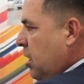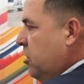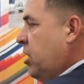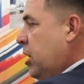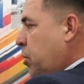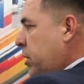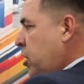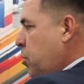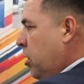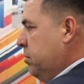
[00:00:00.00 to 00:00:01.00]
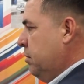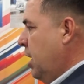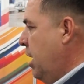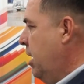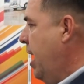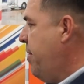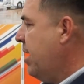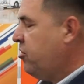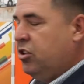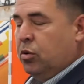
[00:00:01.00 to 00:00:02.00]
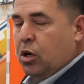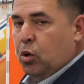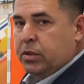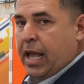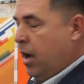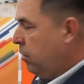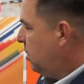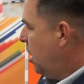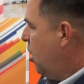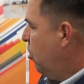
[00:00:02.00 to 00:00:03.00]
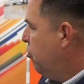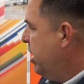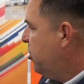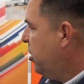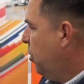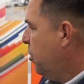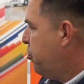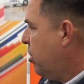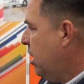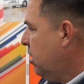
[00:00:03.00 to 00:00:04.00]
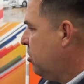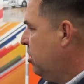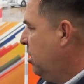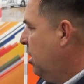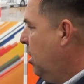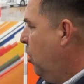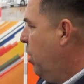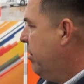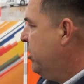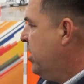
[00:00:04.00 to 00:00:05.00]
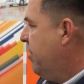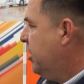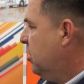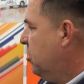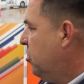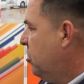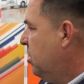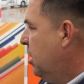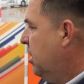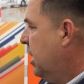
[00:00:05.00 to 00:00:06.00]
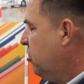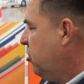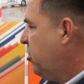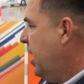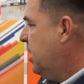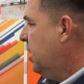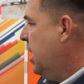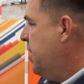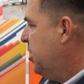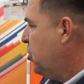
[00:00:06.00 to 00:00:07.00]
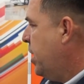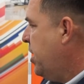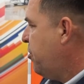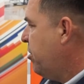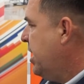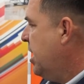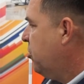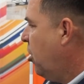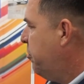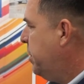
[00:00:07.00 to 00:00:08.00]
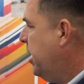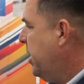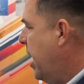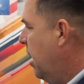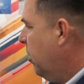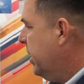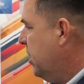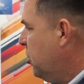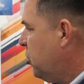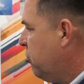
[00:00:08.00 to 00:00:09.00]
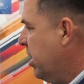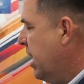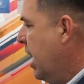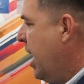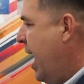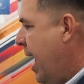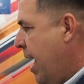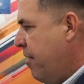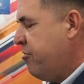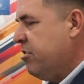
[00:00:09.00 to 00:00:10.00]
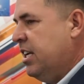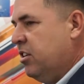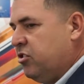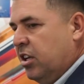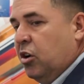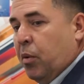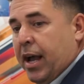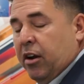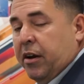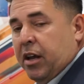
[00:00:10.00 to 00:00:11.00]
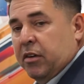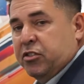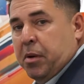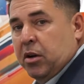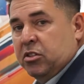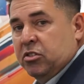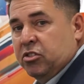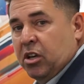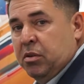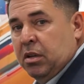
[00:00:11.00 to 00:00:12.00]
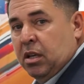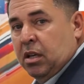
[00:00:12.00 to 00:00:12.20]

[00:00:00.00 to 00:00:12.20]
take what you want, let that seal cool down, reseal the product. Where is the evidence? And as I said, in the 23 years that I've been in the airline industry, every single airline that I've spoken to